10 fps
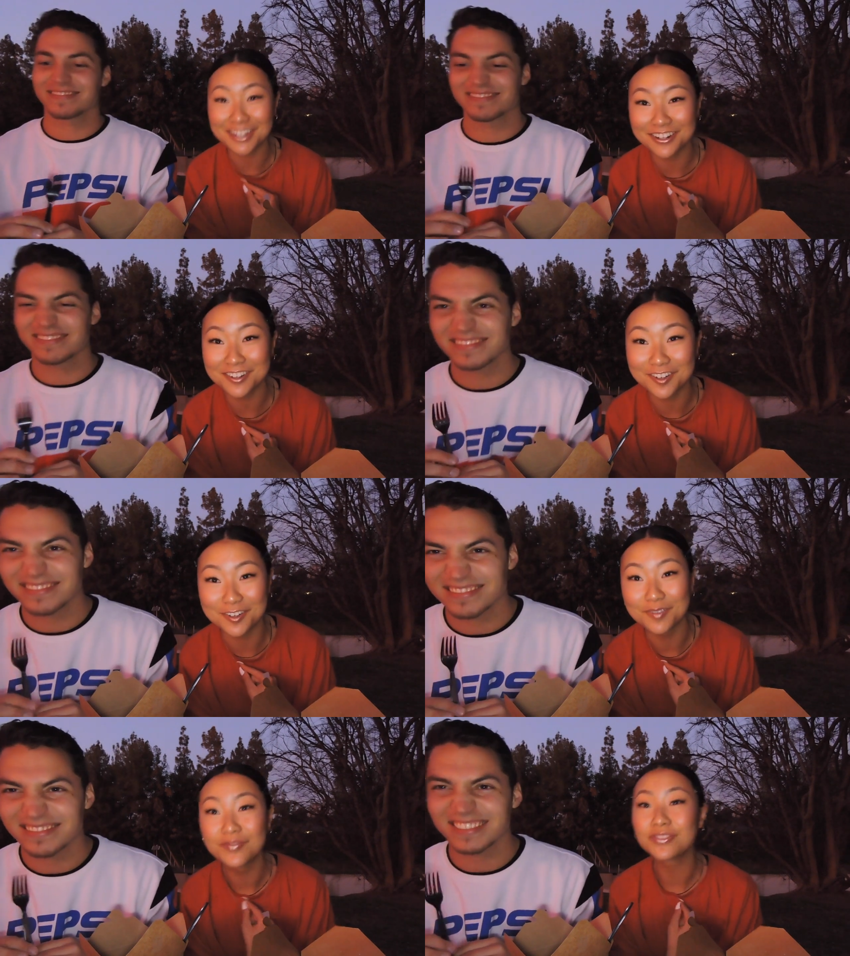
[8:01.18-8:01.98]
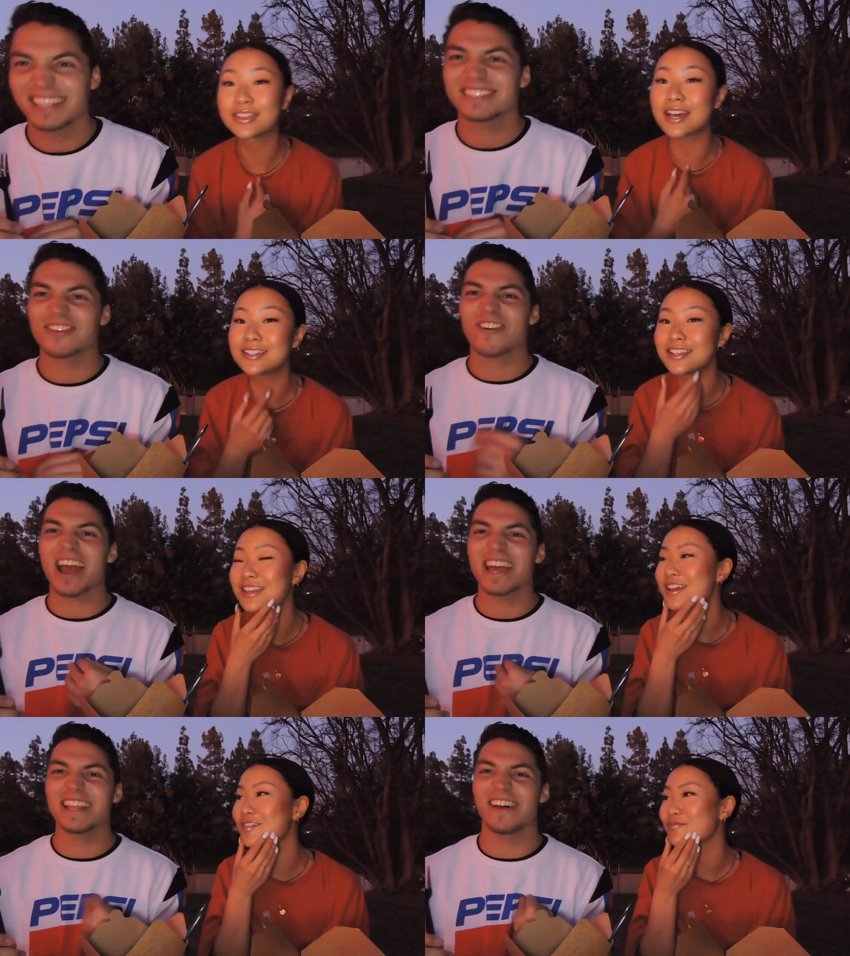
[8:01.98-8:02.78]
Speaker 1: too. That's
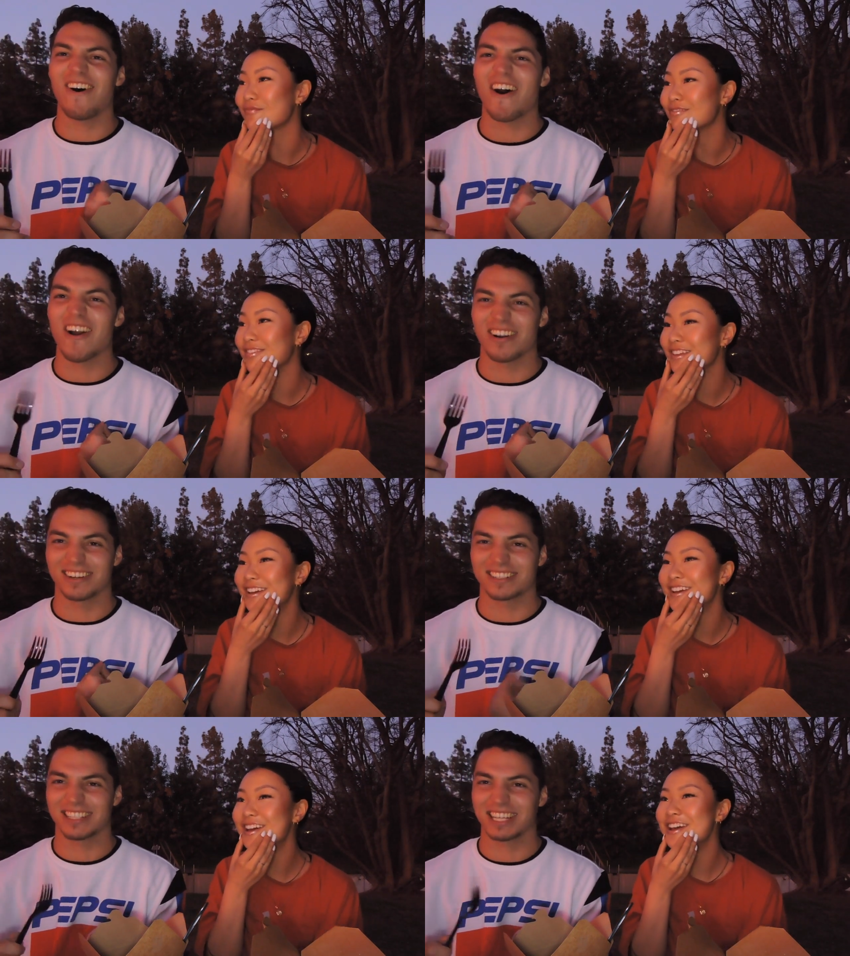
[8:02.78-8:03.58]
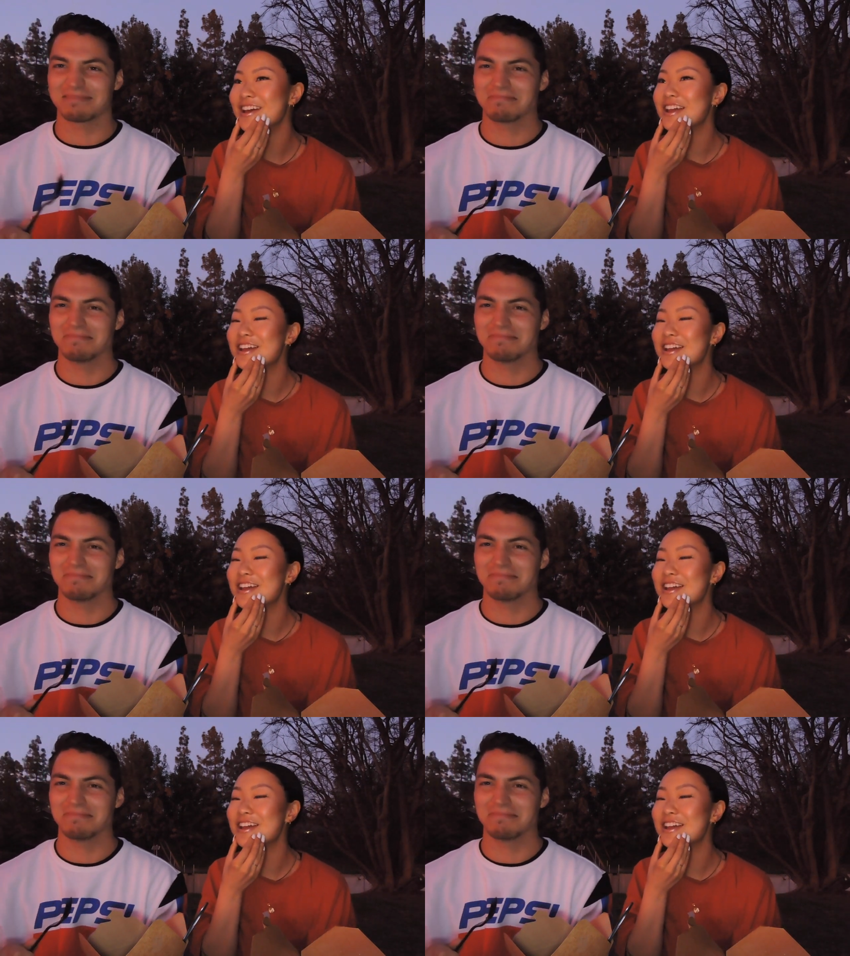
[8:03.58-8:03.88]
right in the heart. You're just like.